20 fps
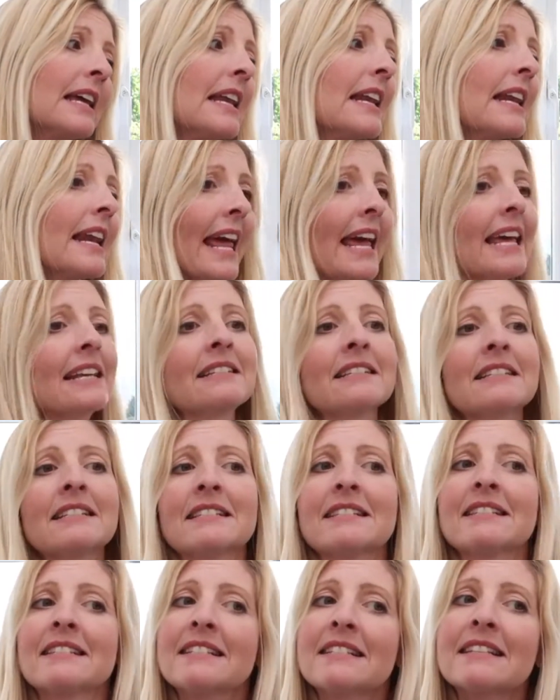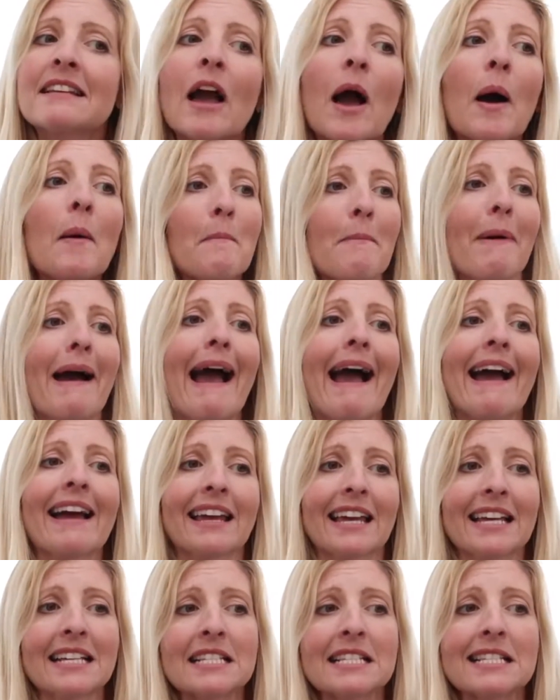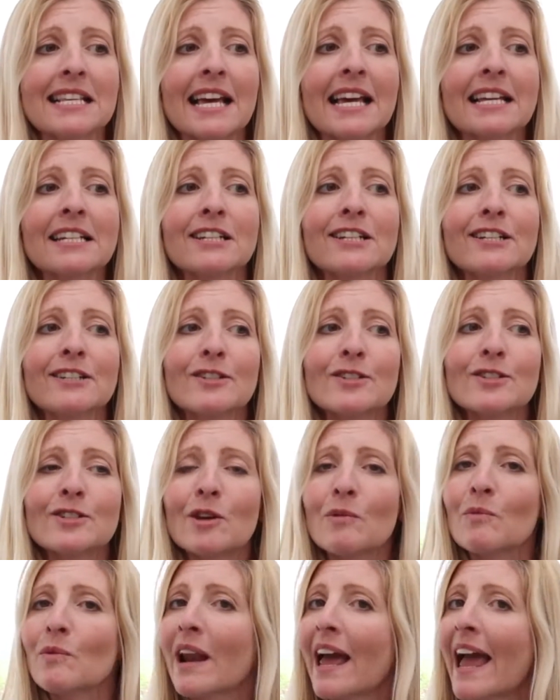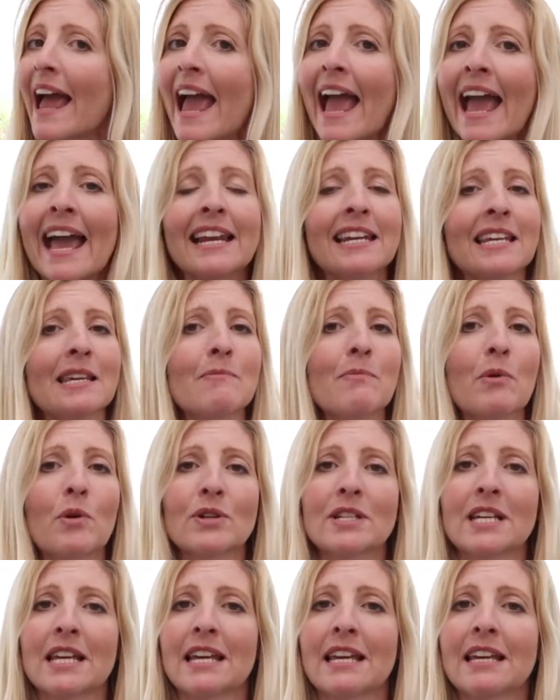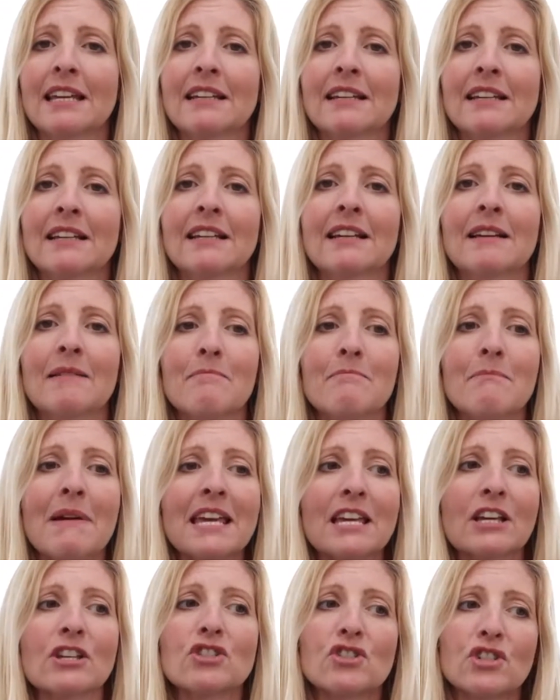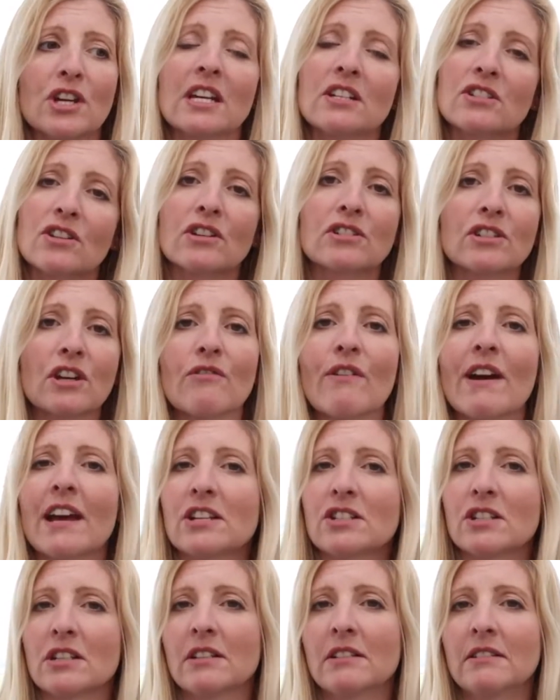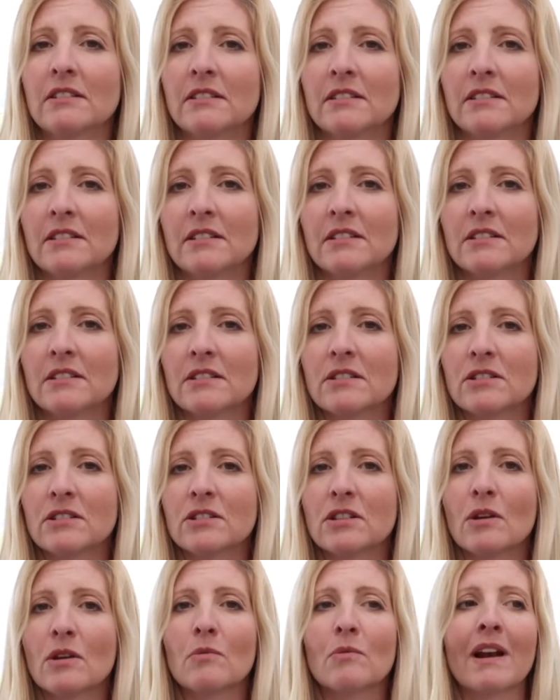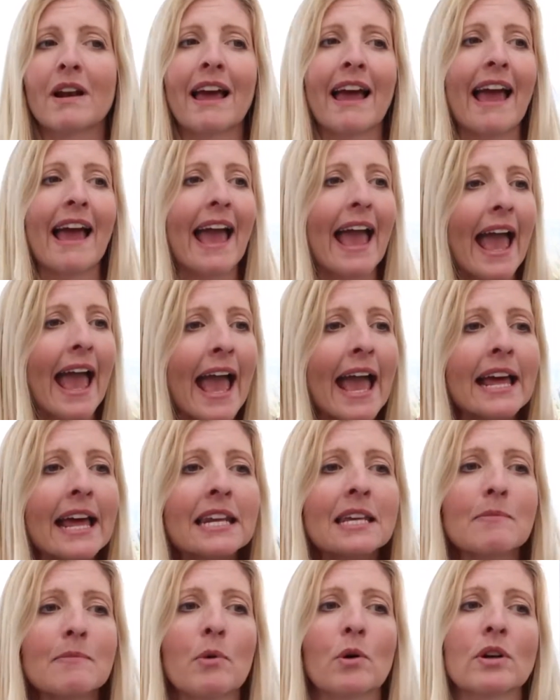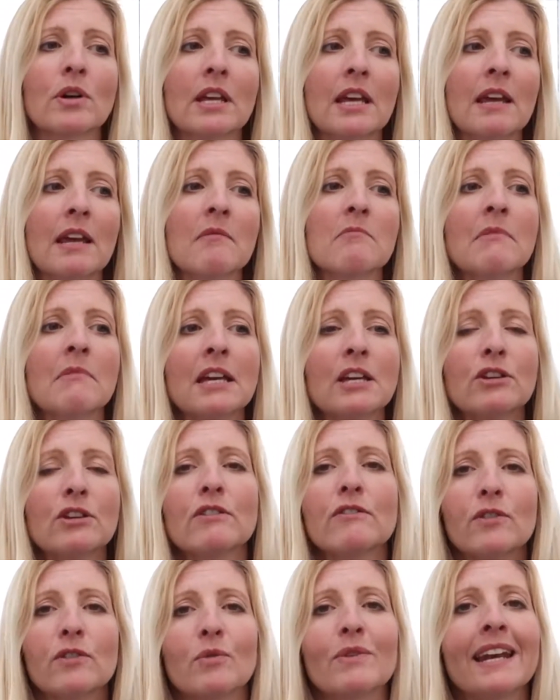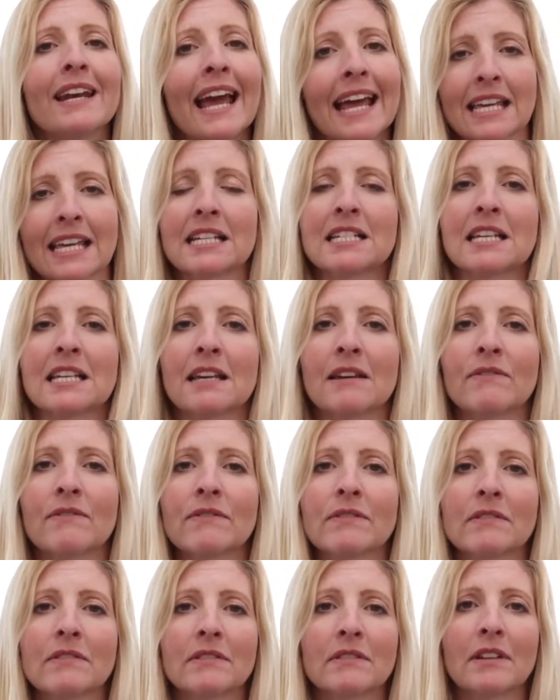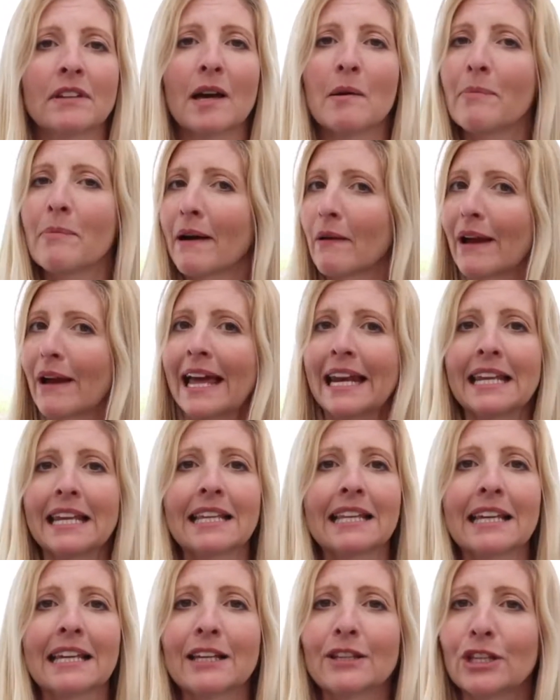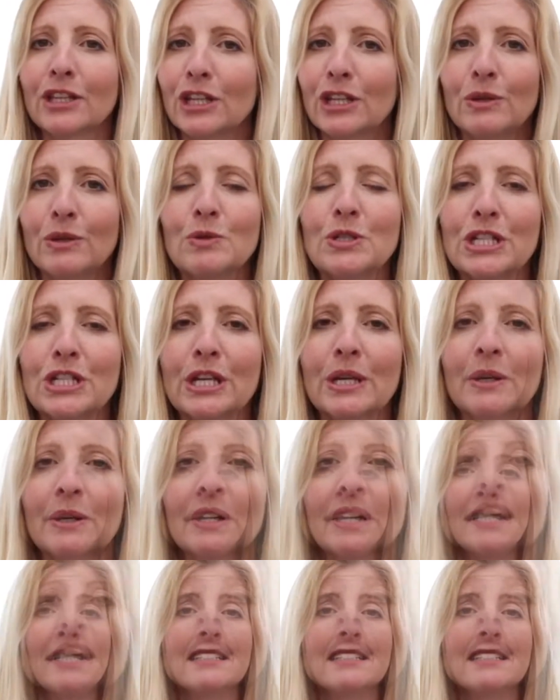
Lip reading: Len come back and said, don't let anybody make us change our direction. Don't let anybody make you feel negative about anything that you do.